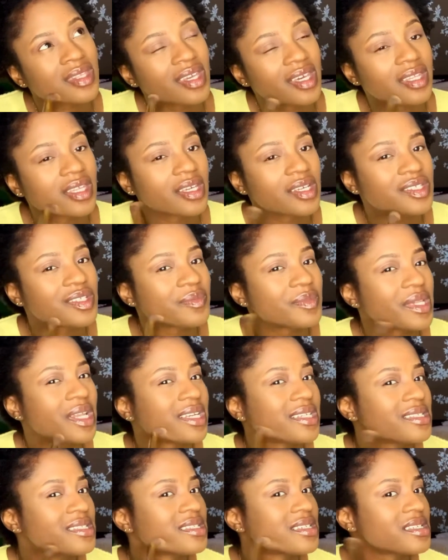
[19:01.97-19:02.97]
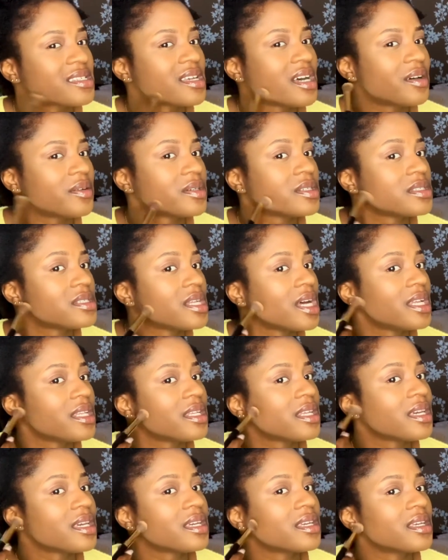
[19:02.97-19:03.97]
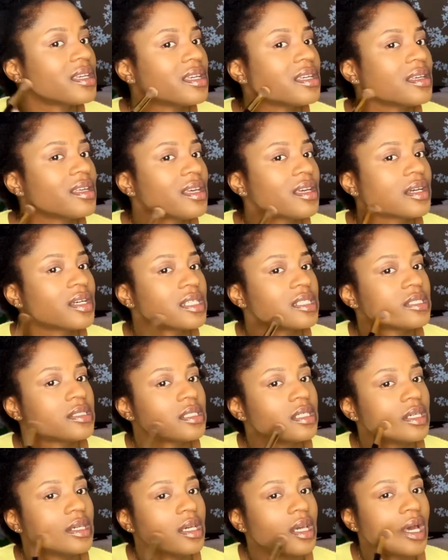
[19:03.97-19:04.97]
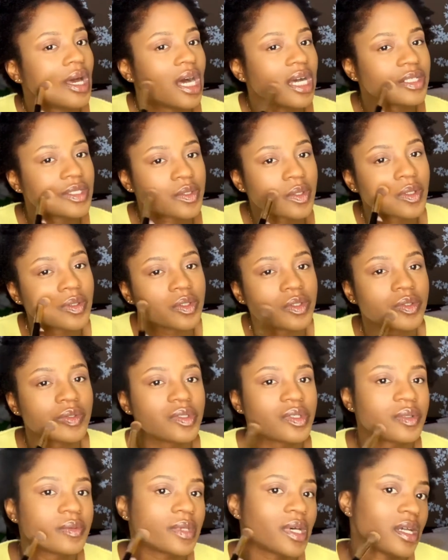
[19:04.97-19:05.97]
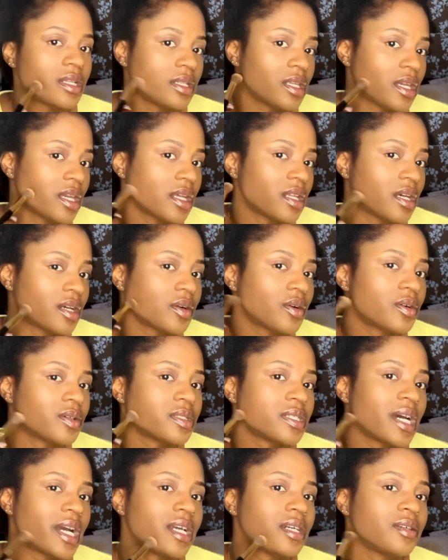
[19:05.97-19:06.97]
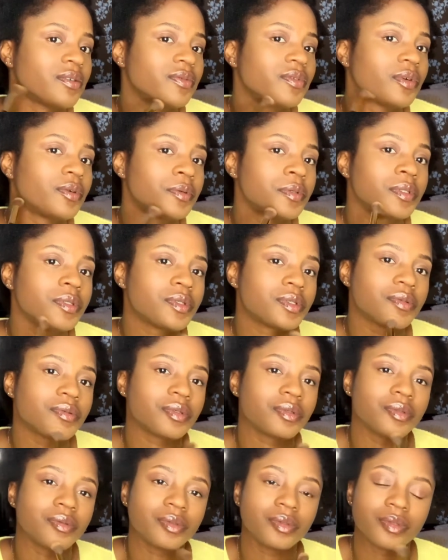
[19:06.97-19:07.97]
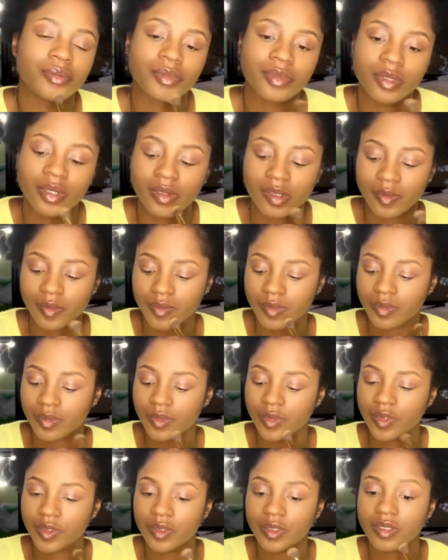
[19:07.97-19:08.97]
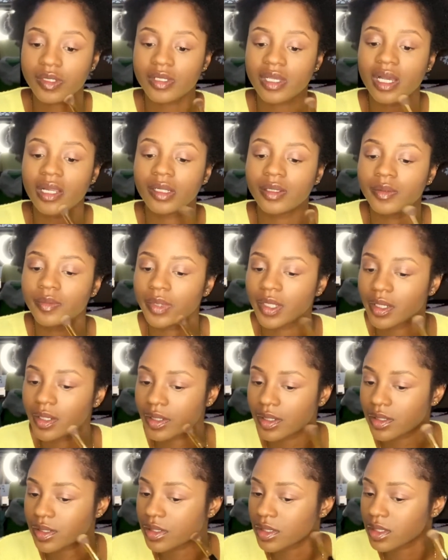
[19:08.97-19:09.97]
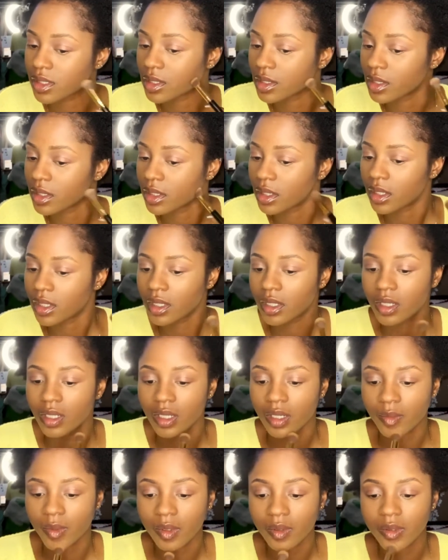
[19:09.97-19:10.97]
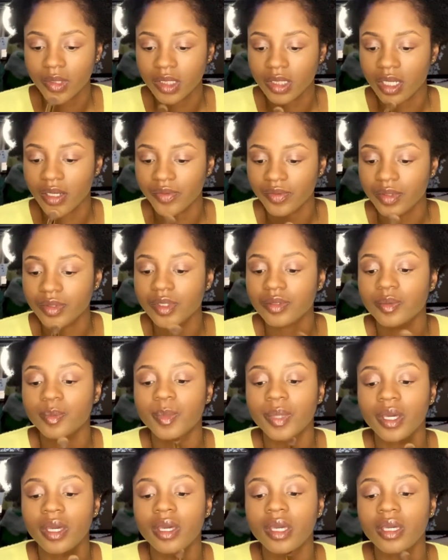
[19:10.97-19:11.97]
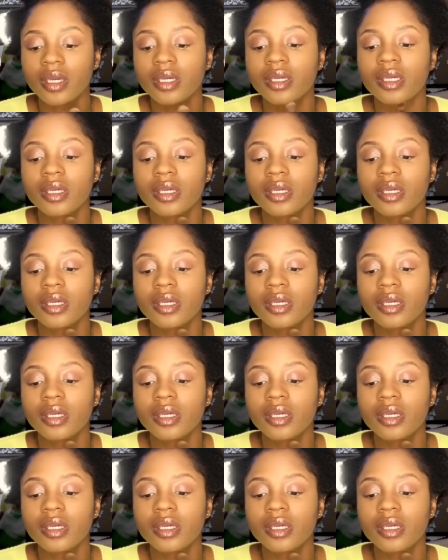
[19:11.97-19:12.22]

it took me like 6 hours that day, because I just went on YouTube that day and I got tired of going to the salon, because I'm always having to pay